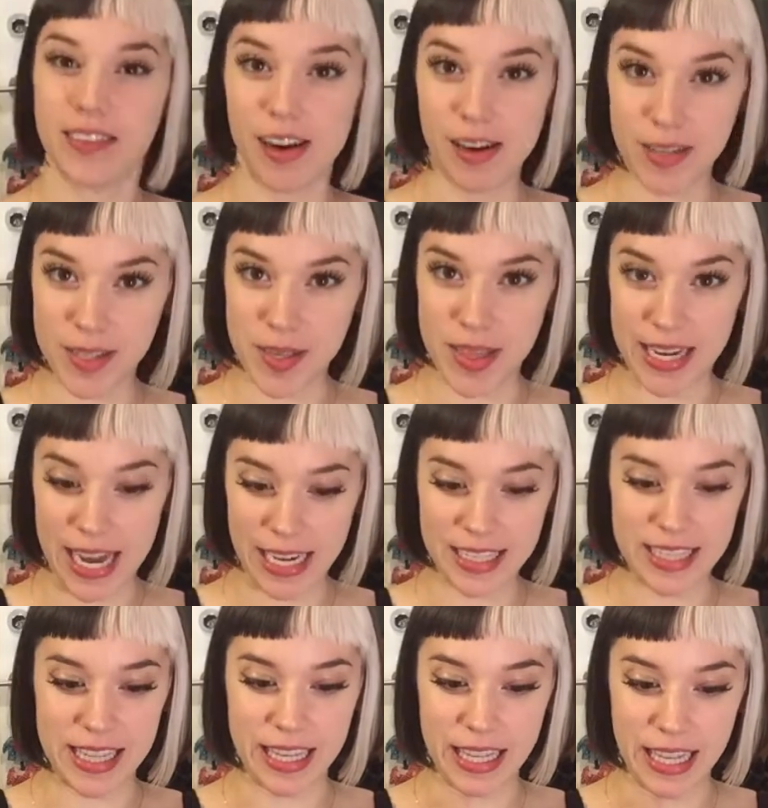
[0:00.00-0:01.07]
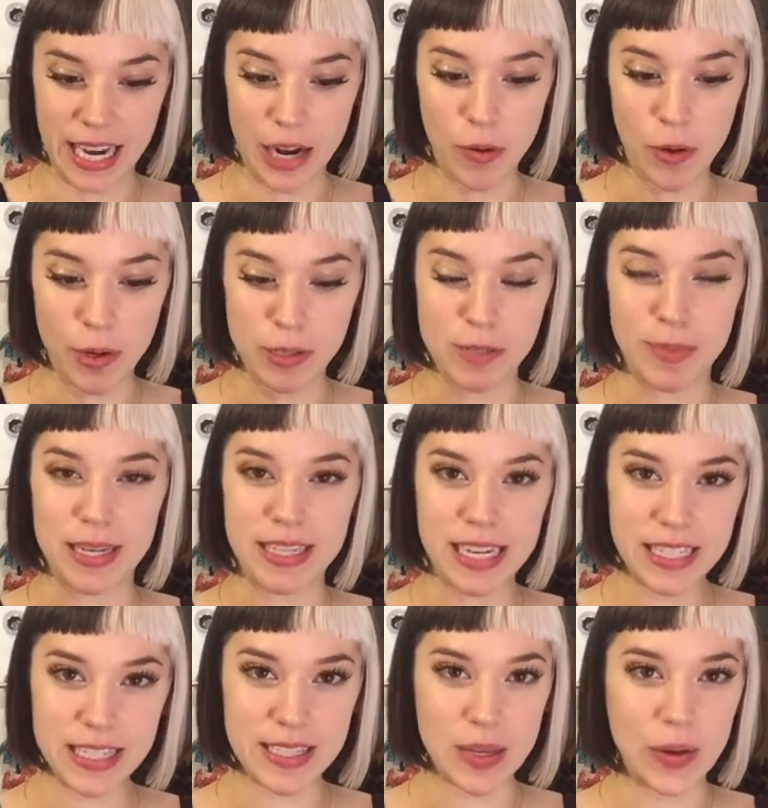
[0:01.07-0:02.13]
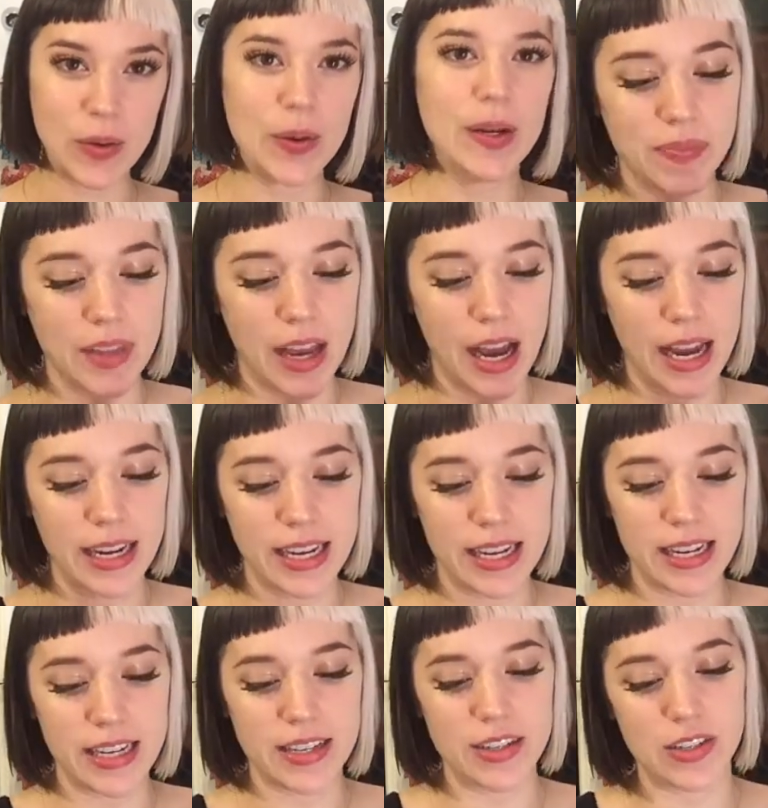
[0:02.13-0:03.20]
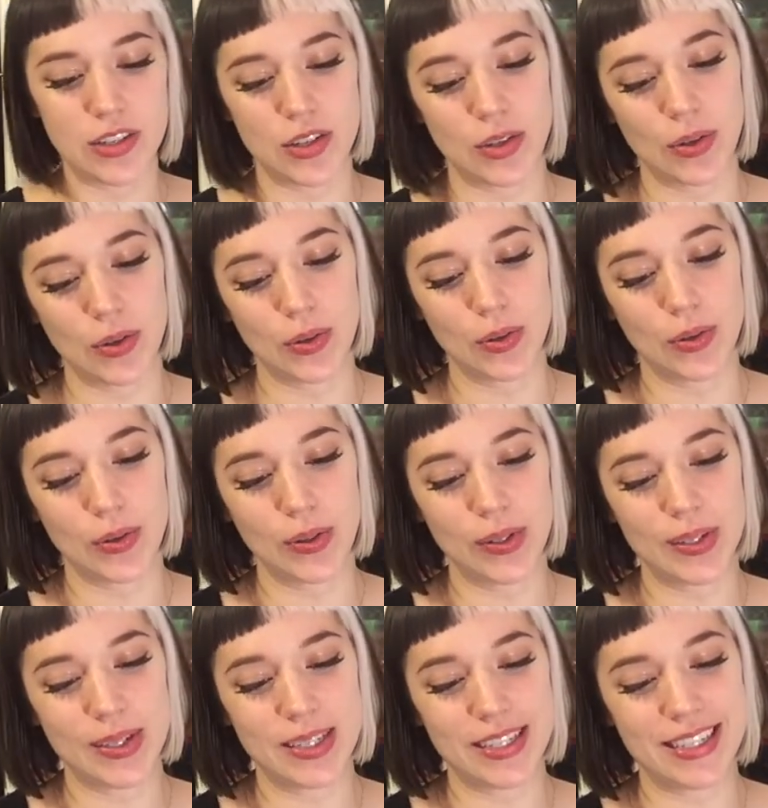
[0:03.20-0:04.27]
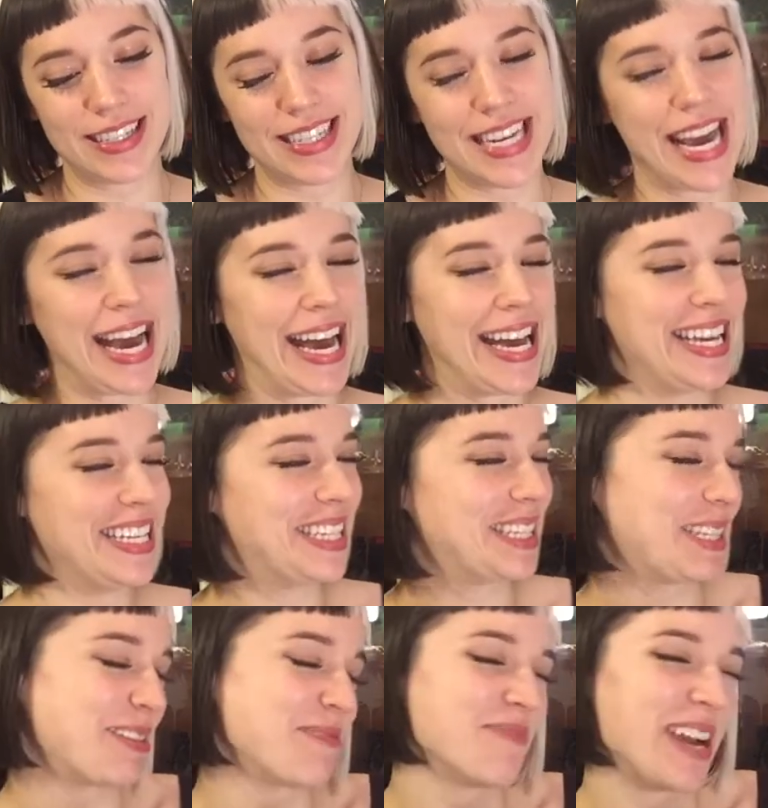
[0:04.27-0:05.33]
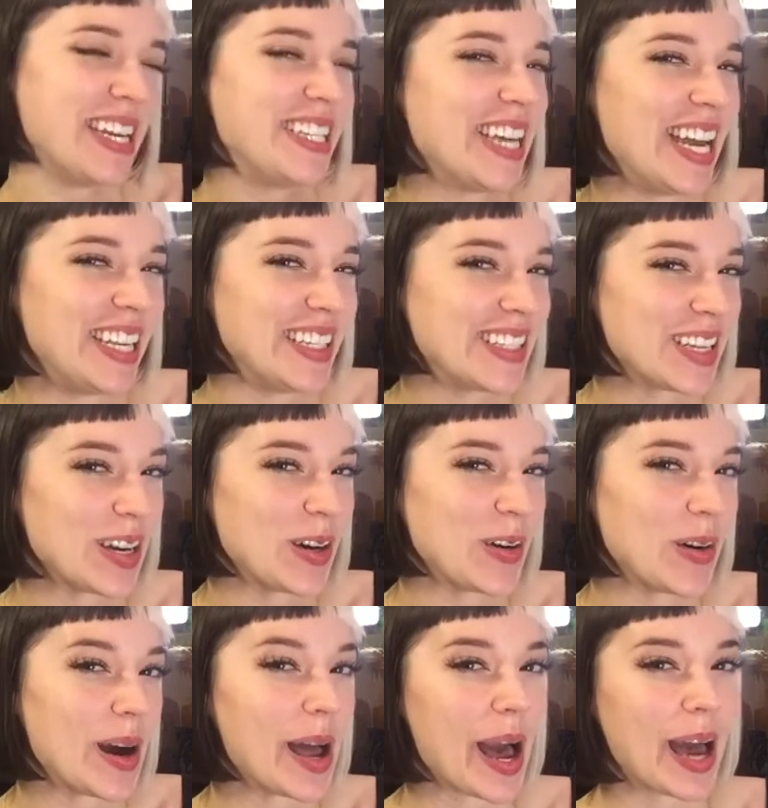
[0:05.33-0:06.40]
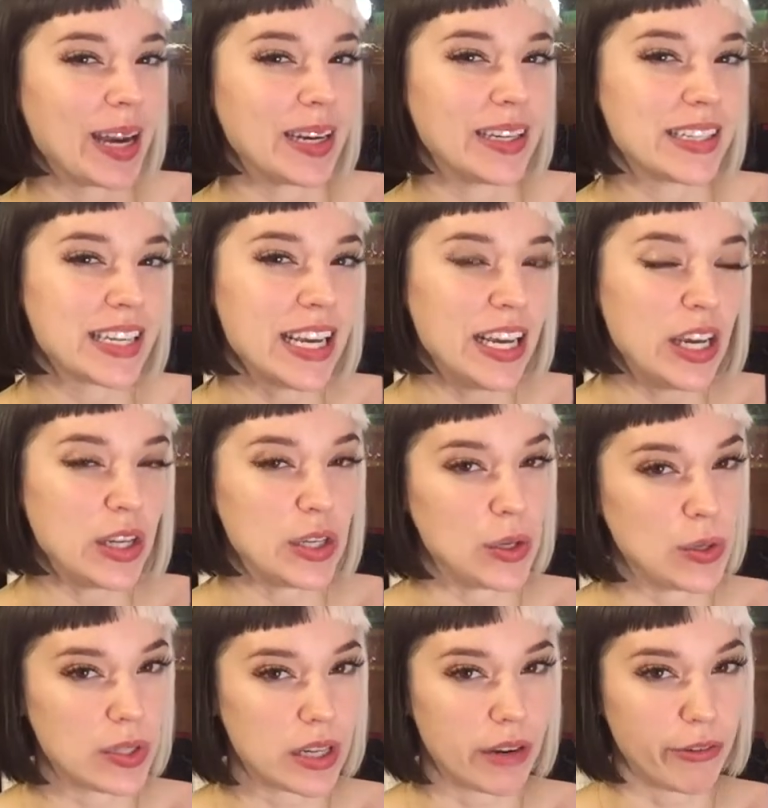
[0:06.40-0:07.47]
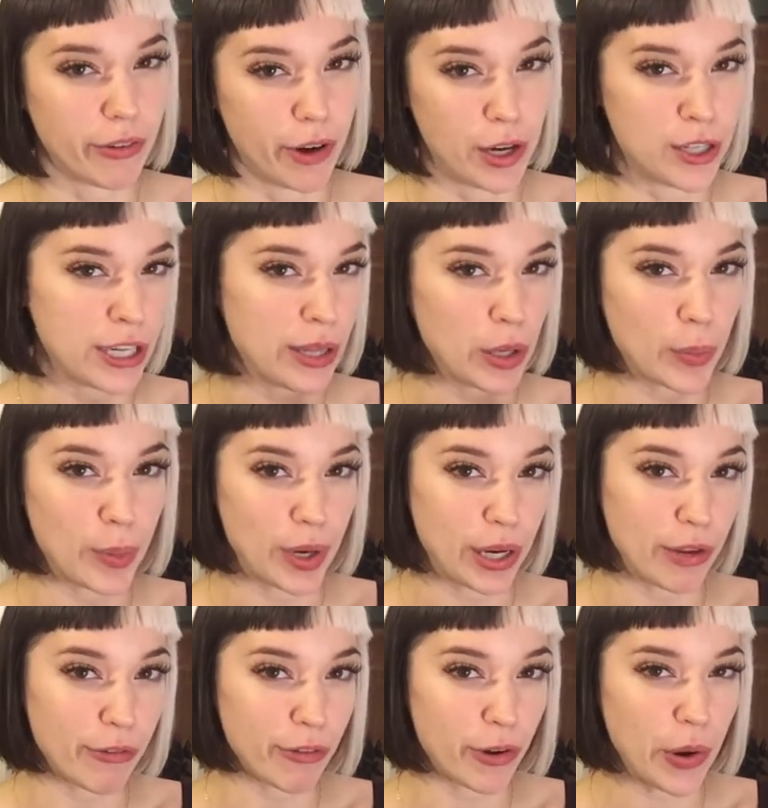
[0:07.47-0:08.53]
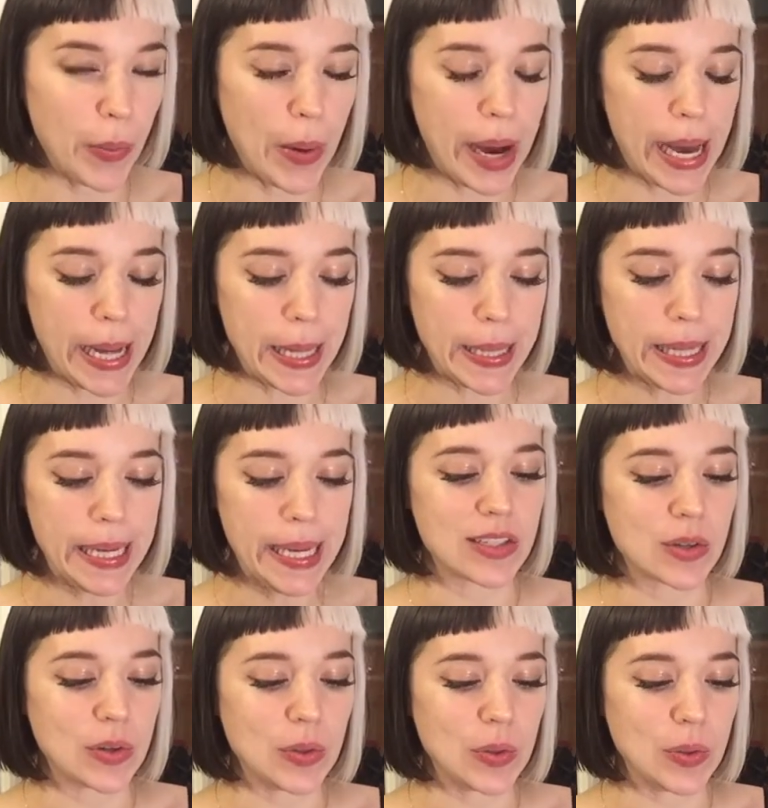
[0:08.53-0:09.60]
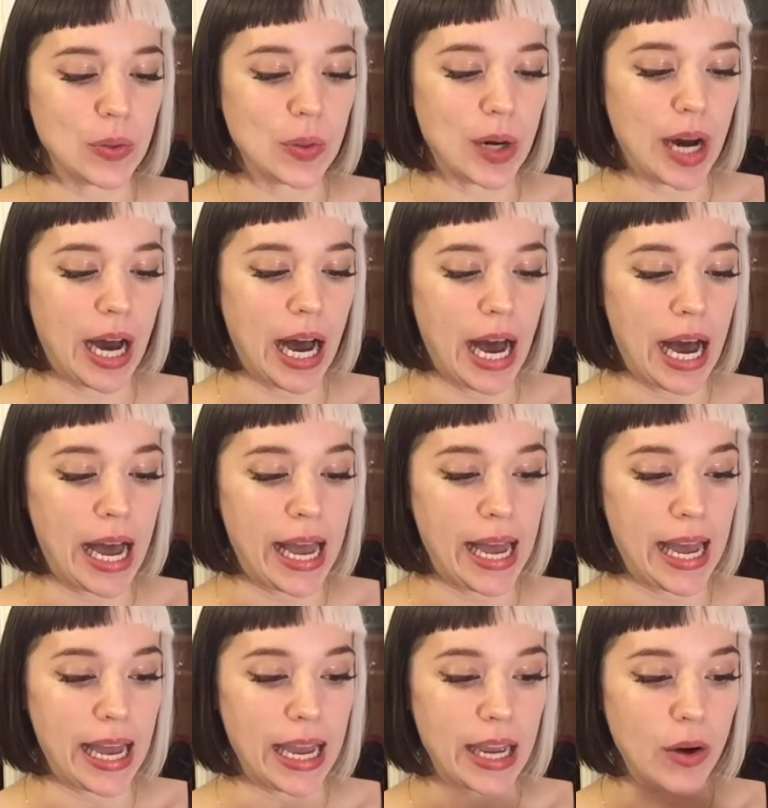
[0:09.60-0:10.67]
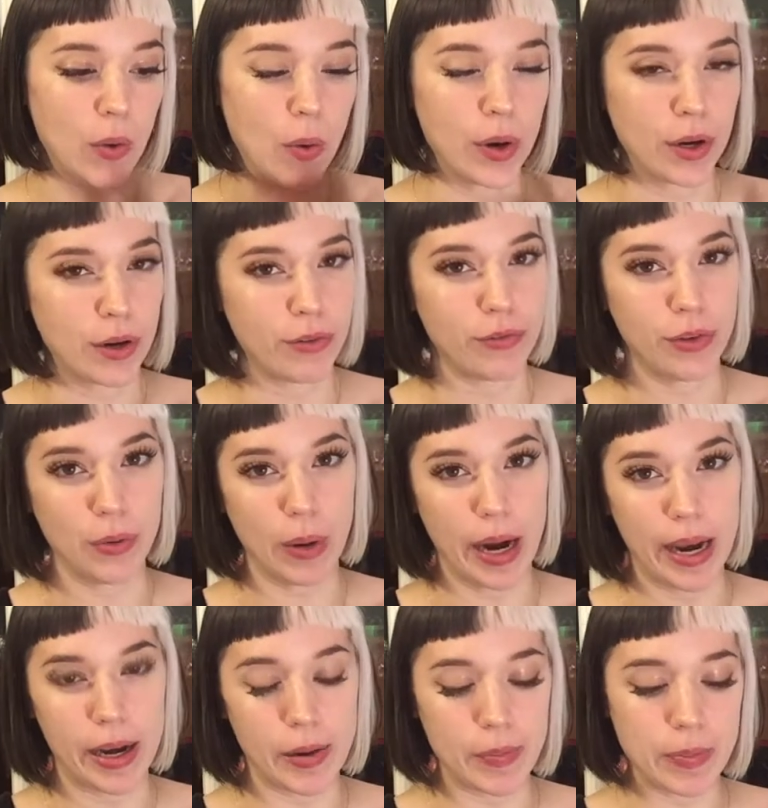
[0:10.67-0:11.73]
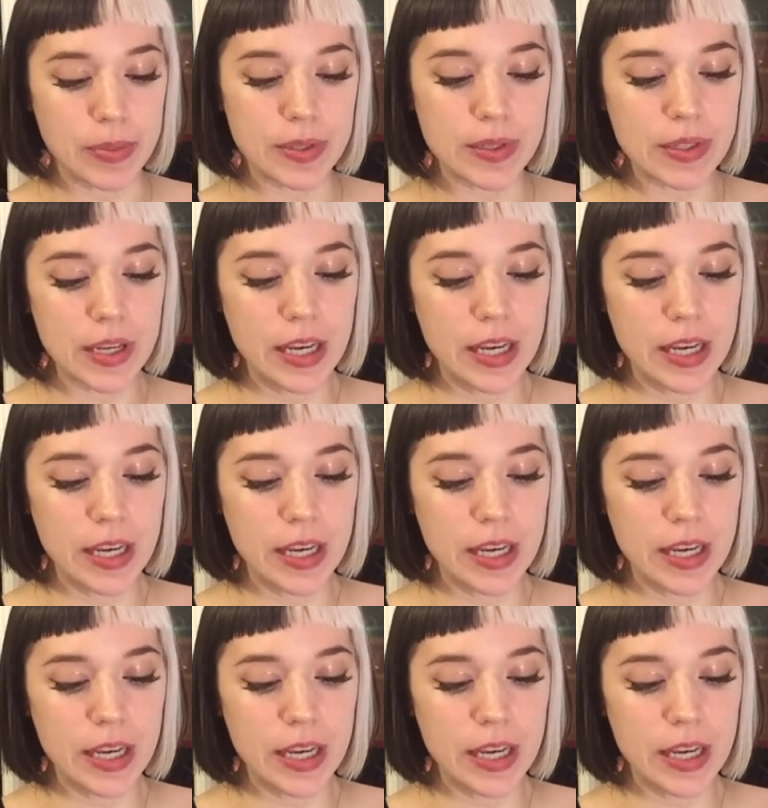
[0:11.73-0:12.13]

also the next thing that I ordered to my Tenso. I needed to test my Tenso. I hadn't used it for Angelic Pretty for a while. So I ordered a few items